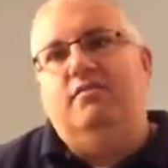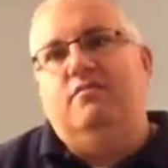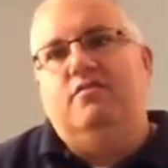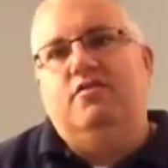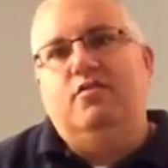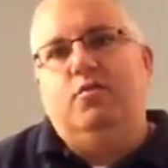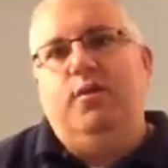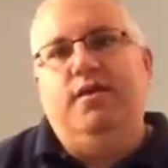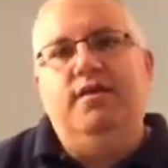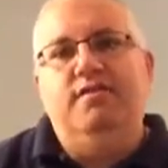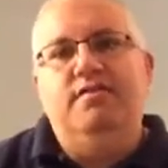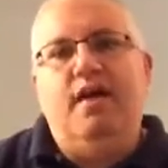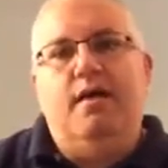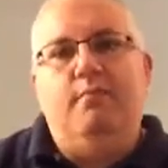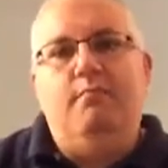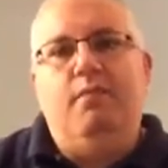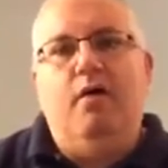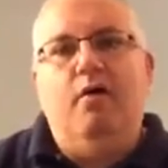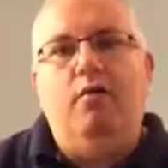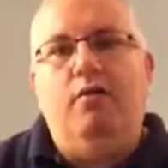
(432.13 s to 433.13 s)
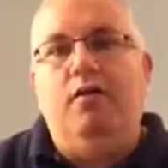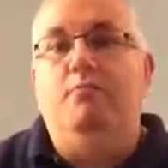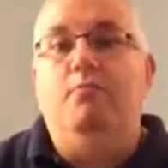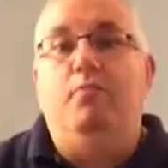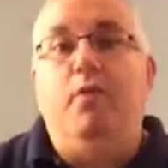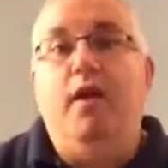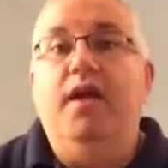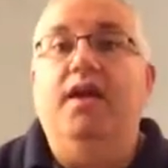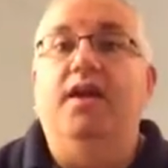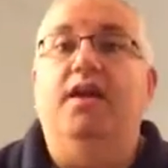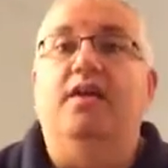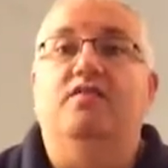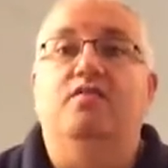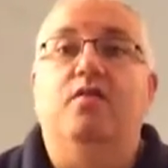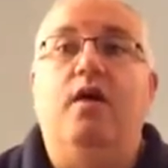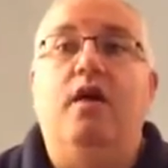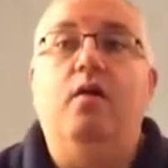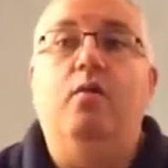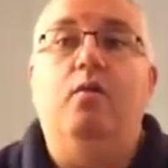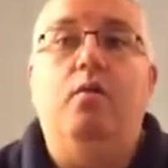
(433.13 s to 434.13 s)
squeeze that bone and break it,
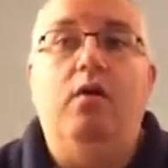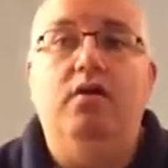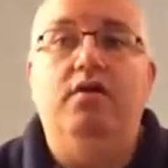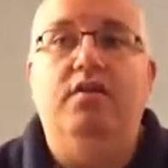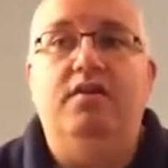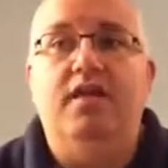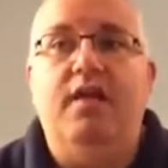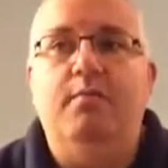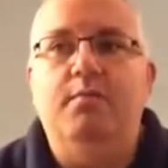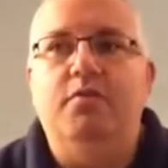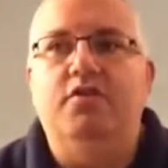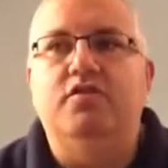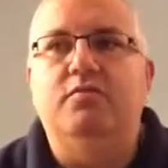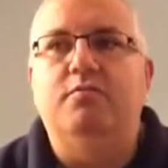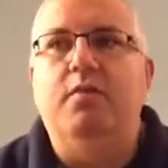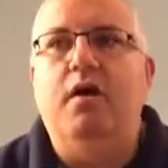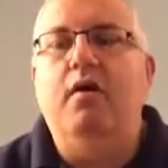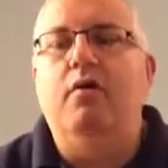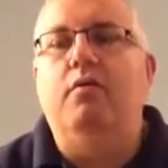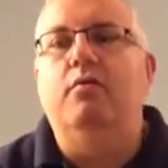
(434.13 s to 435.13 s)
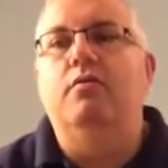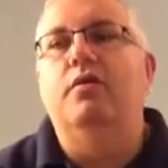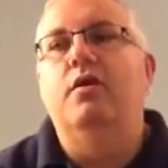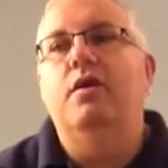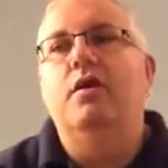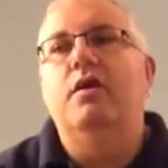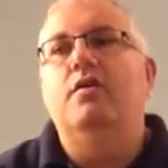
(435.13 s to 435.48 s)
so I don't want to damage the bone.